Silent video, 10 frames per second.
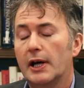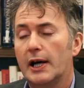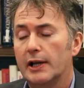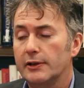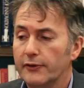
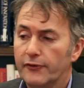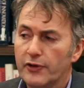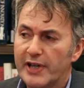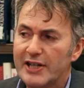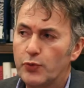And for the
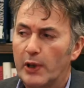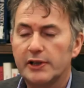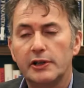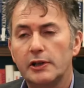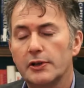next
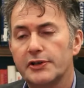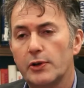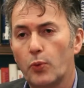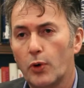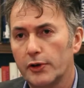20 years, he
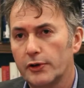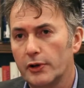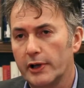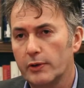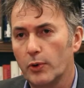
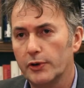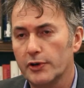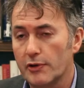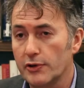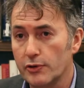wanders
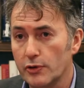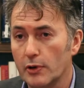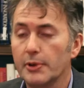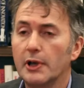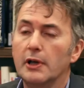around
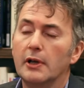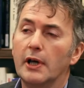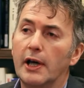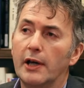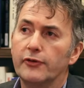Europe,
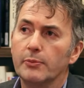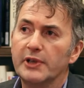from